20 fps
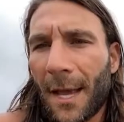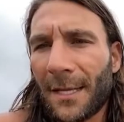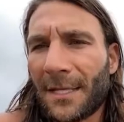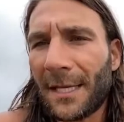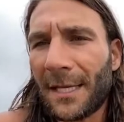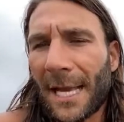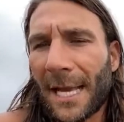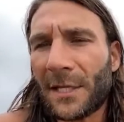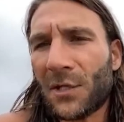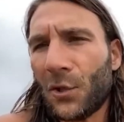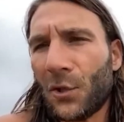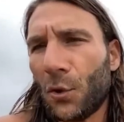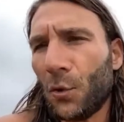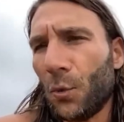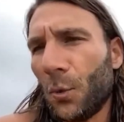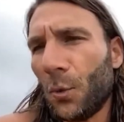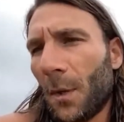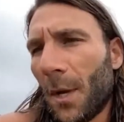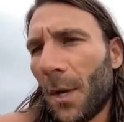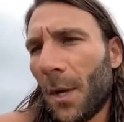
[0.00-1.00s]
to get
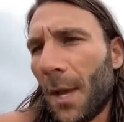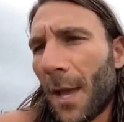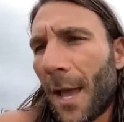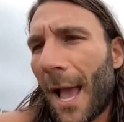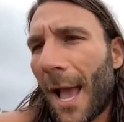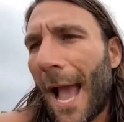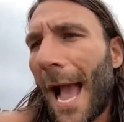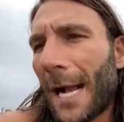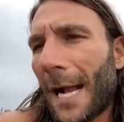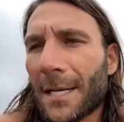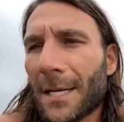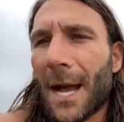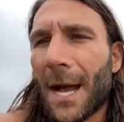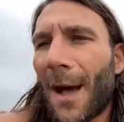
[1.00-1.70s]
to act